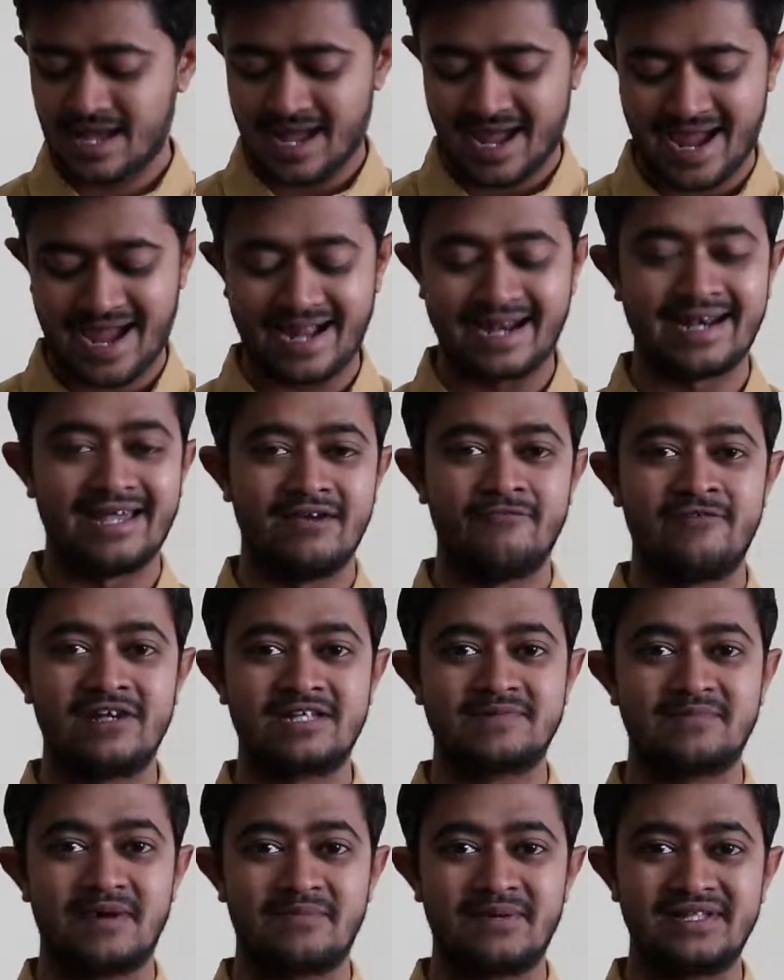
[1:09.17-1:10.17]
And if
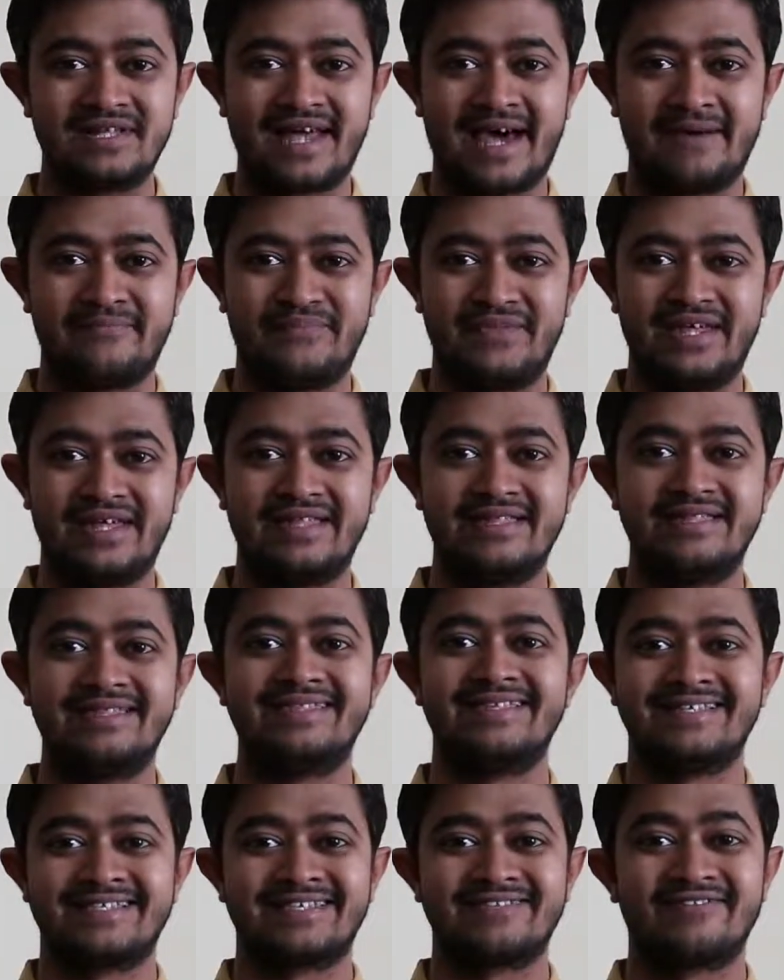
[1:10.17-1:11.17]
it's bubble wrap, then
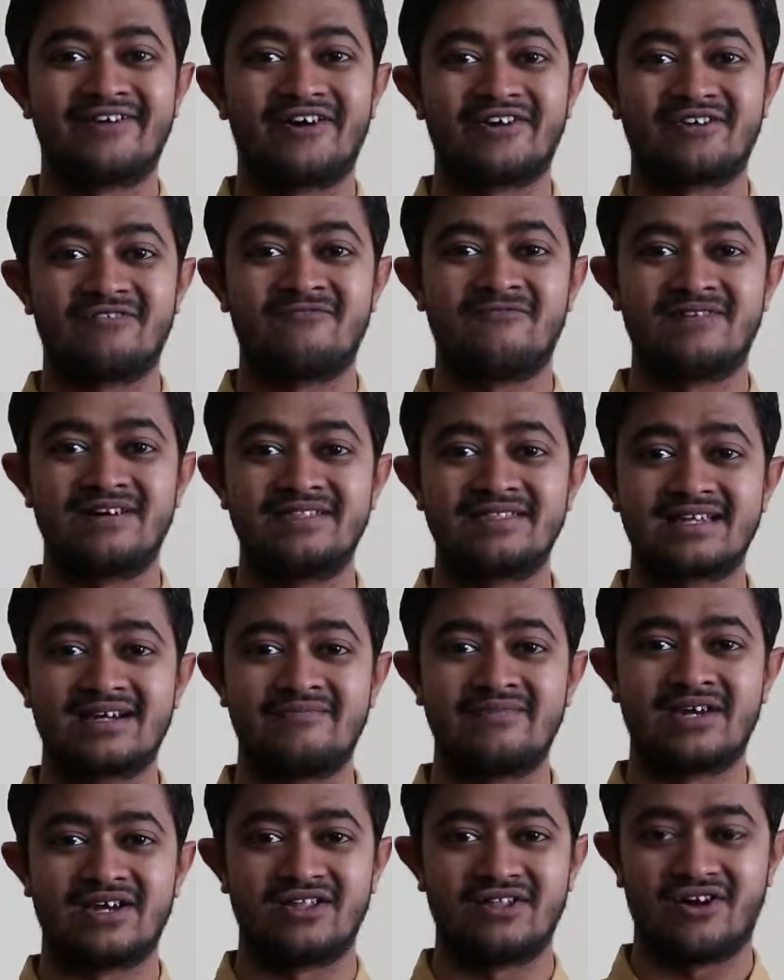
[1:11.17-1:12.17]
there's a lot of fun
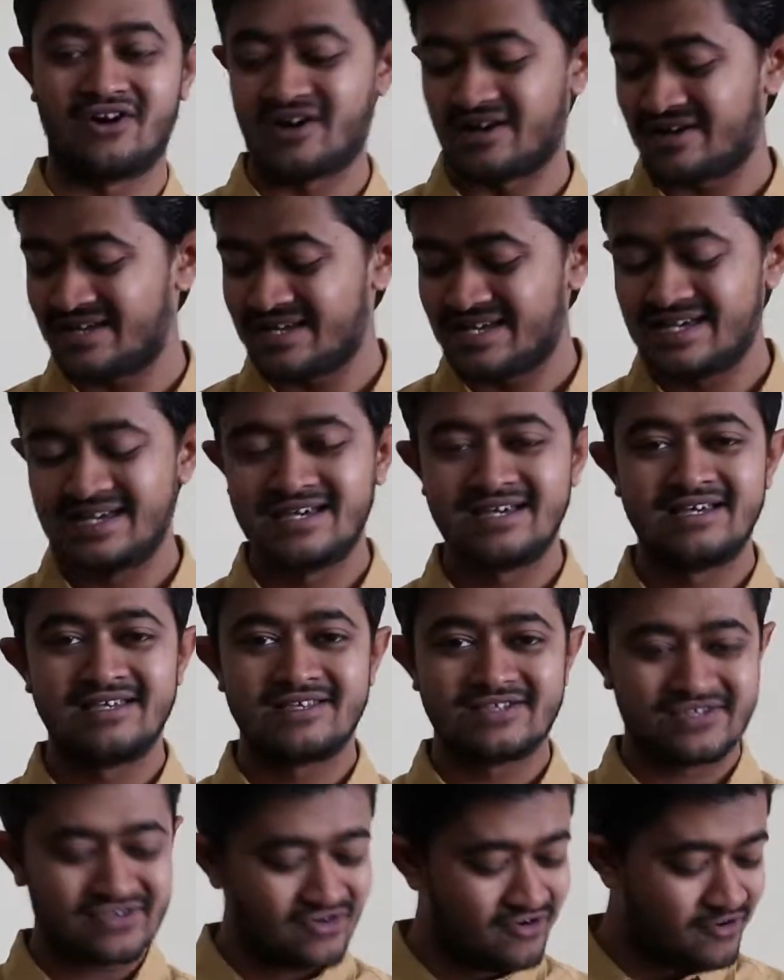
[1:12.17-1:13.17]
coming along.
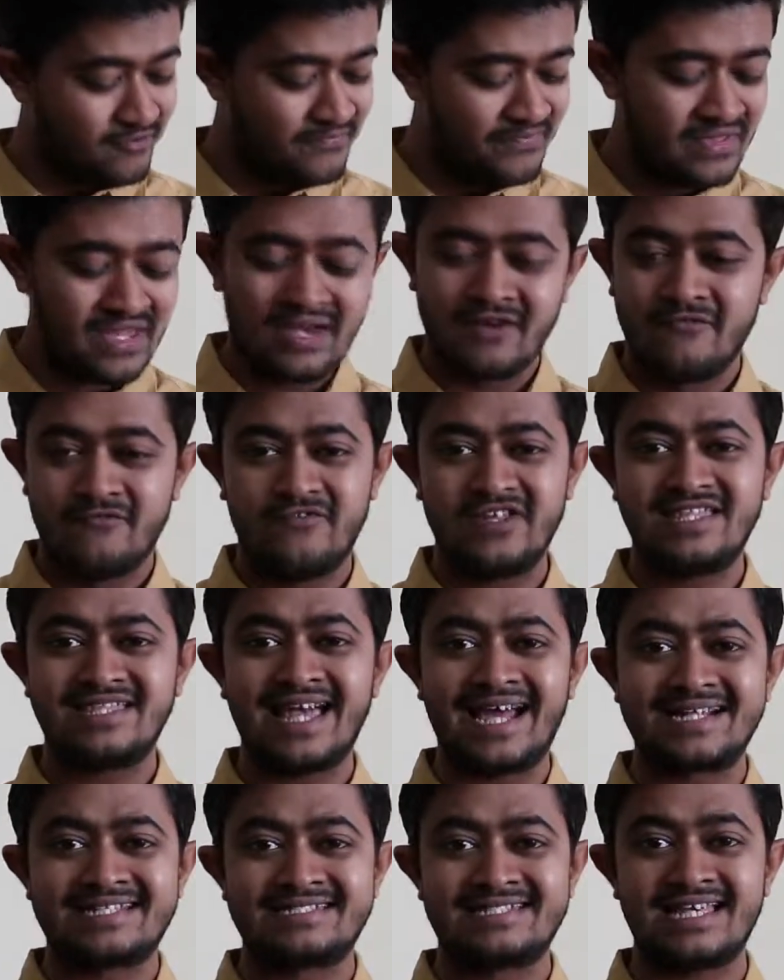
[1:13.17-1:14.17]
So with
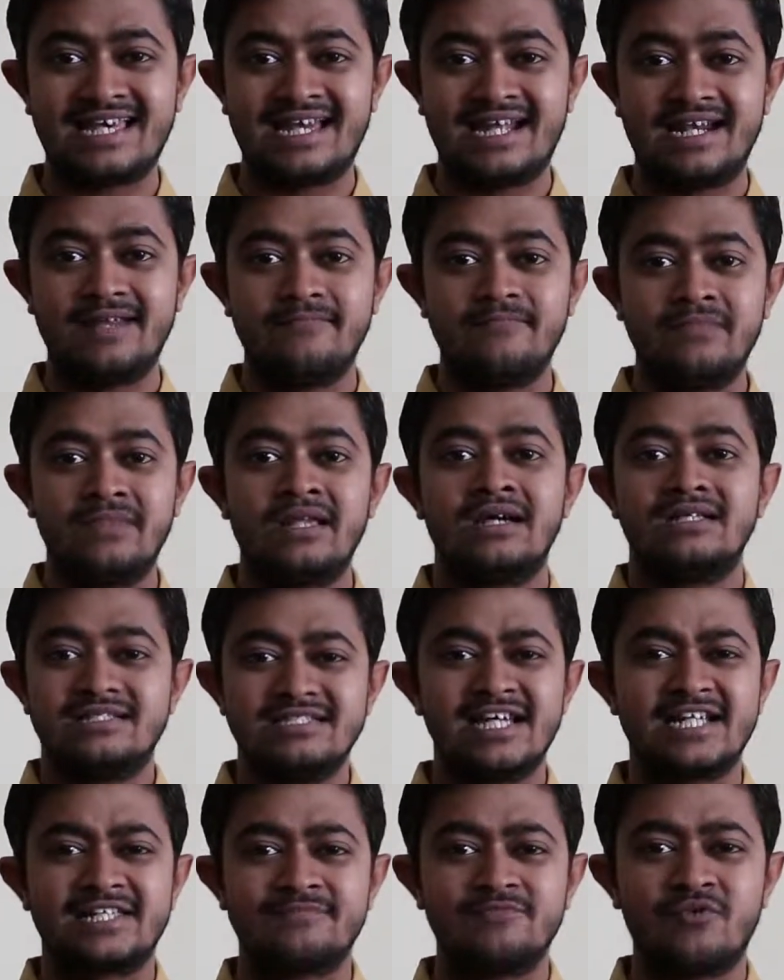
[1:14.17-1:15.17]
that said,
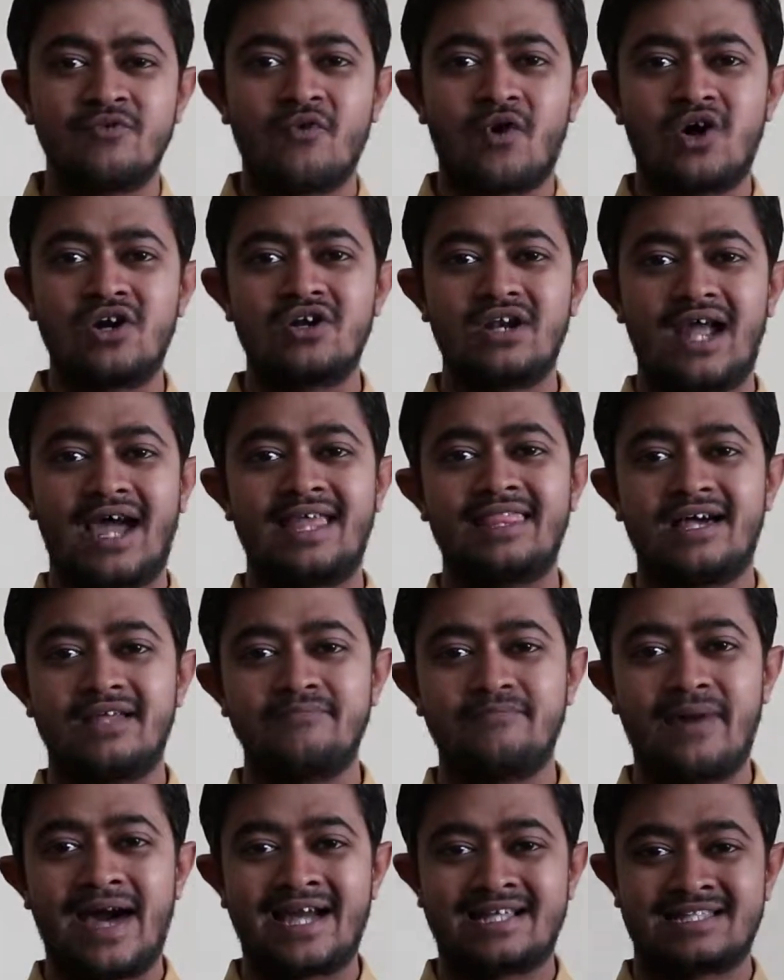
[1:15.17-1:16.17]
let's move on and
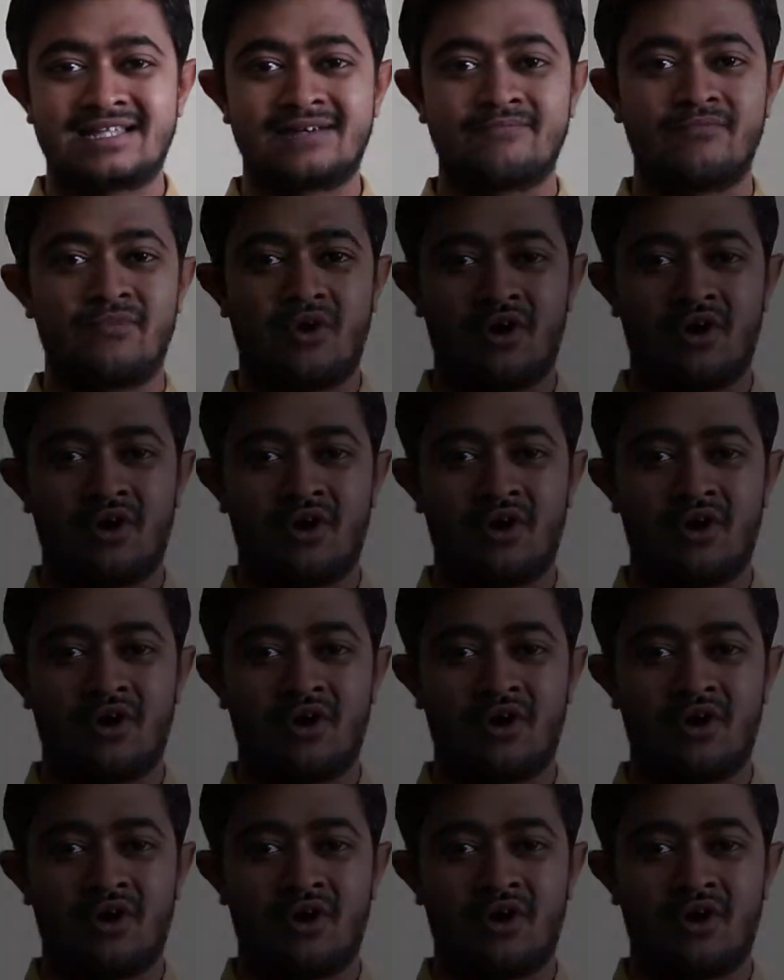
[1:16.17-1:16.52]
unpack this